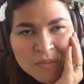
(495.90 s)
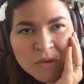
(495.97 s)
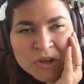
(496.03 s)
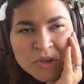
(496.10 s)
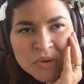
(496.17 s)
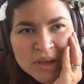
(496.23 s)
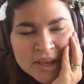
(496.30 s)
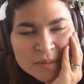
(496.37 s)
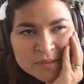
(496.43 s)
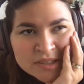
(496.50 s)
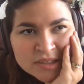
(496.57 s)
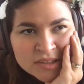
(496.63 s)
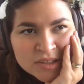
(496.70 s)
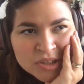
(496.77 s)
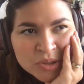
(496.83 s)
when you came
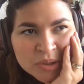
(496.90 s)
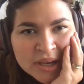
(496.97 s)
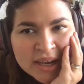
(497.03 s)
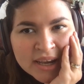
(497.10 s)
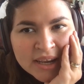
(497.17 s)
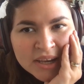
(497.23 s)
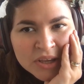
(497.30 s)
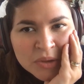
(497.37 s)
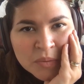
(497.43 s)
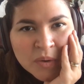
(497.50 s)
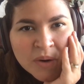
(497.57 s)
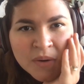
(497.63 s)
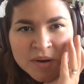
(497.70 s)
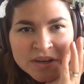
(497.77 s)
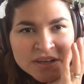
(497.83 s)
to the UK, you
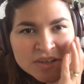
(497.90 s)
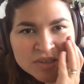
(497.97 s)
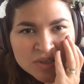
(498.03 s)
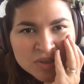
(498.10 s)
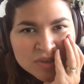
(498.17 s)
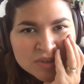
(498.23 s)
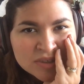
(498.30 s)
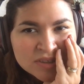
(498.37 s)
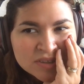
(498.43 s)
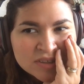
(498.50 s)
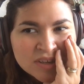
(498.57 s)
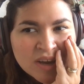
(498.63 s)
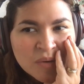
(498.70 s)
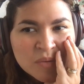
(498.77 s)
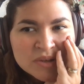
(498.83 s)
were already an adult,
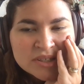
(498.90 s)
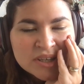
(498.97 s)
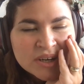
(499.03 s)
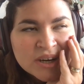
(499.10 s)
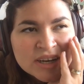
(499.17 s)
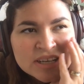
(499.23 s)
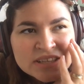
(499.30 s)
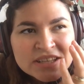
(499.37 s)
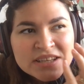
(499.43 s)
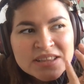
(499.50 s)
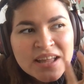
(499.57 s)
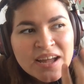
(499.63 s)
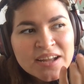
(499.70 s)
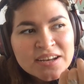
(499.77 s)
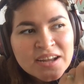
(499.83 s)
and was there anything
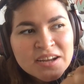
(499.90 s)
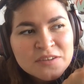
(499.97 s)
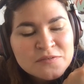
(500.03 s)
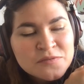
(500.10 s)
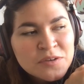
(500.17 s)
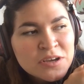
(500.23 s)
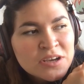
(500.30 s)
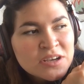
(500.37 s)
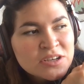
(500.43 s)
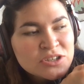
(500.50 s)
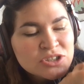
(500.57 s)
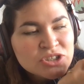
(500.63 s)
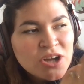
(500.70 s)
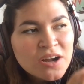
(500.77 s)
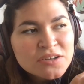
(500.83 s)
that kind of
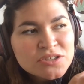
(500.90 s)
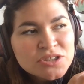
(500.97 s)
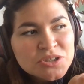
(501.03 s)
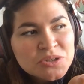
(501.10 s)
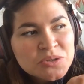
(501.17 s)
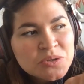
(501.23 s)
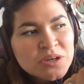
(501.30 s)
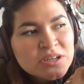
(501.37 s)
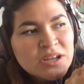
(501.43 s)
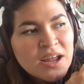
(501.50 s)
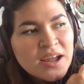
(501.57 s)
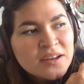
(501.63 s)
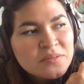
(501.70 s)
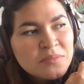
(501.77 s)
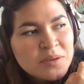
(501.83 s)
shocked you
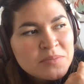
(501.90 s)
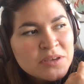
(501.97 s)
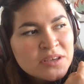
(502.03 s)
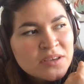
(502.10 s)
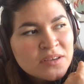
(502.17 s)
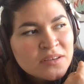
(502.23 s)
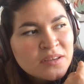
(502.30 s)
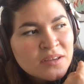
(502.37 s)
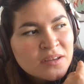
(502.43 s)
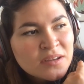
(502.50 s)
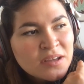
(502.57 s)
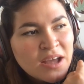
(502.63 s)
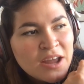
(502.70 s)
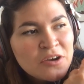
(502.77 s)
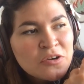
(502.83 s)
and maybe,
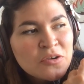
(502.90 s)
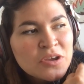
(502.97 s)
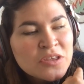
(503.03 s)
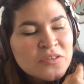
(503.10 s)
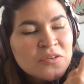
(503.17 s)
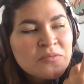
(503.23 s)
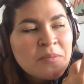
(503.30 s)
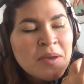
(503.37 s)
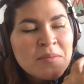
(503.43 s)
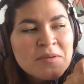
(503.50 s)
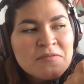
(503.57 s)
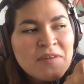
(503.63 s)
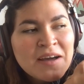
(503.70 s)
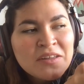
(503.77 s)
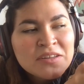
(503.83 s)
I don't know, either maybe
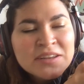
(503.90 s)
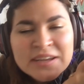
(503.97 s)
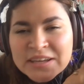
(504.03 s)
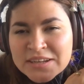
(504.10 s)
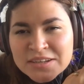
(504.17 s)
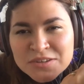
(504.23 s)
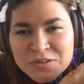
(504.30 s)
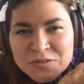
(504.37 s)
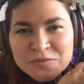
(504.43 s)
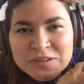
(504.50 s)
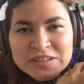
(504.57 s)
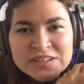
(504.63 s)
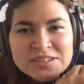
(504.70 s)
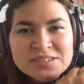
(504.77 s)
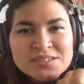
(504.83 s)
validated your
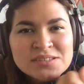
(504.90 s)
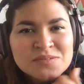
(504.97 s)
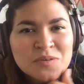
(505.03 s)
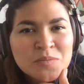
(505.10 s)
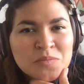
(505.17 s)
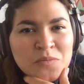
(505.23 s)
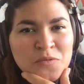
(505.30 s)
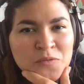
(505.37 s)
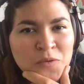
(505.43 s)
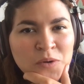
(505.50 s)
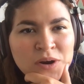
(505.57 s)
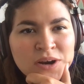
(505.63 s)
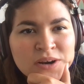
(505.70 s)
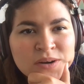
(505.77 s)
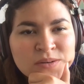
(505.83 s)
feelings from
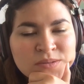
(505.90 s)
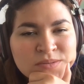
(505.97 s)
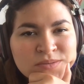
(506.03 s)
before?